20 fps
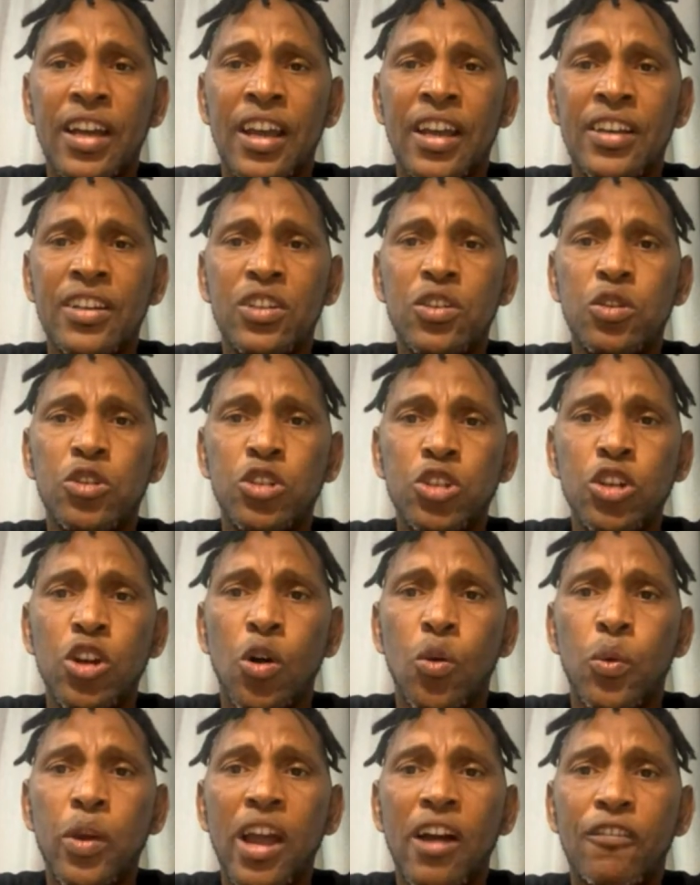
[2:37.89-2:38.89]
And
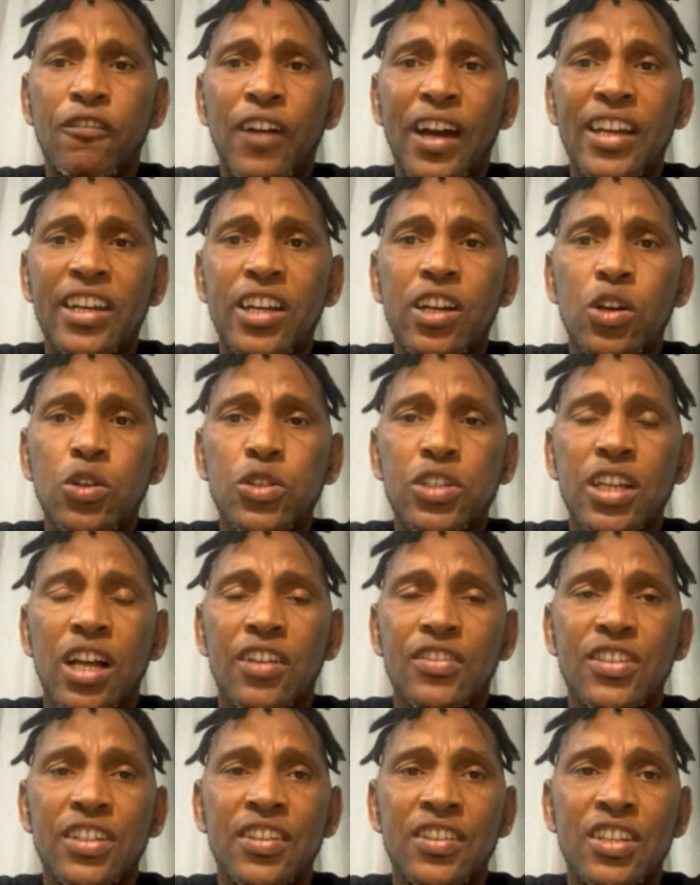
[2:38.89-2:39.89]
we are finding
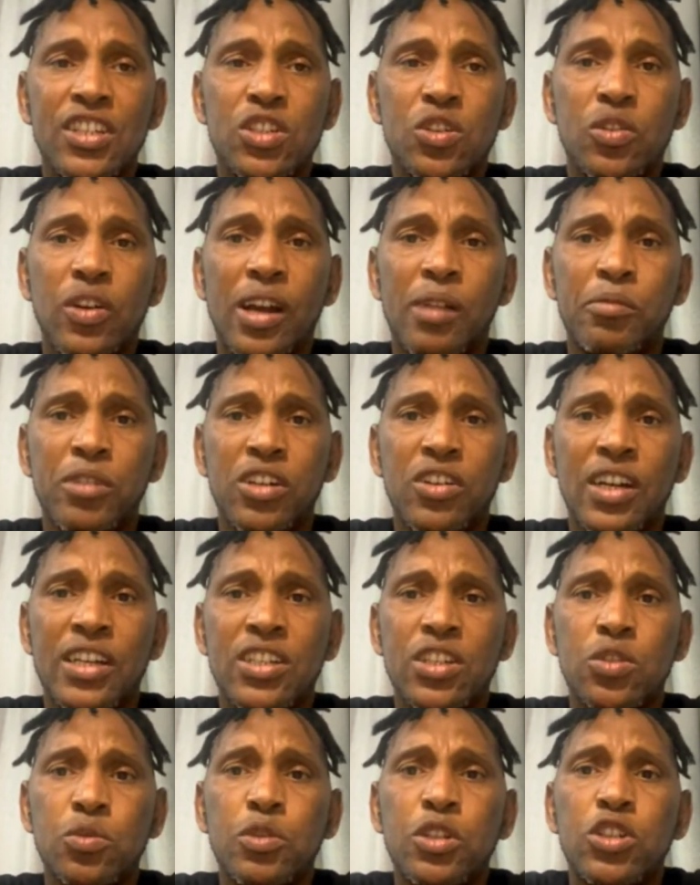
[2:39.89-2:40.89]
ourselves in this climate
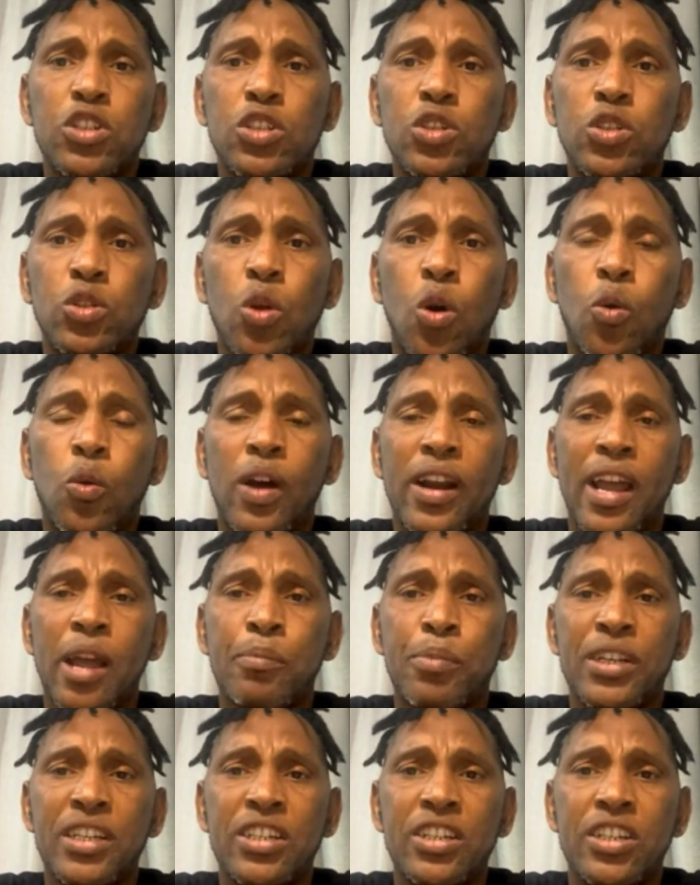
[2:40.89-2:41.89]
crisis. We saw what
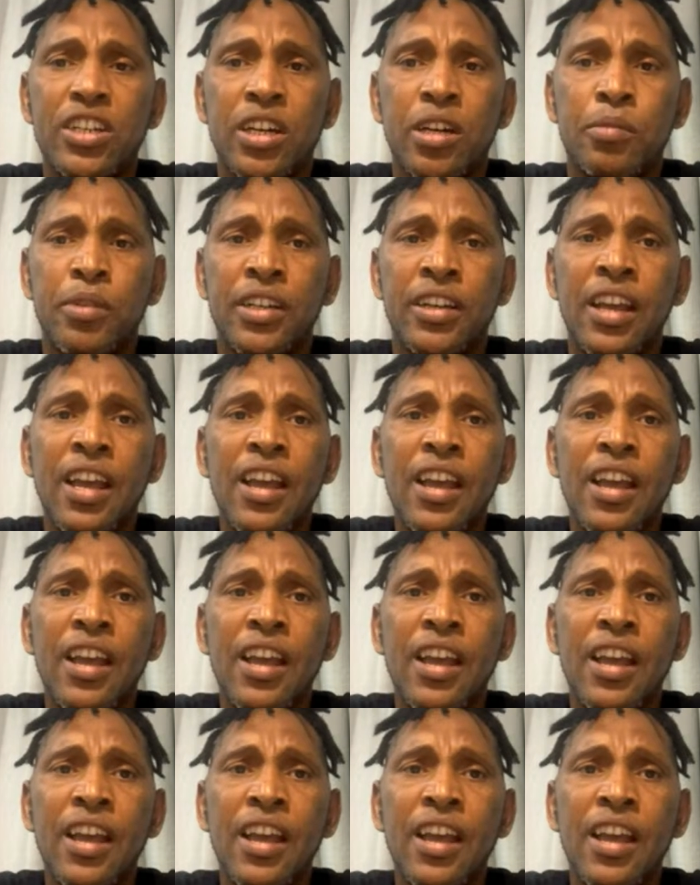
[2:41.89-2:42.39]
happened in Durban.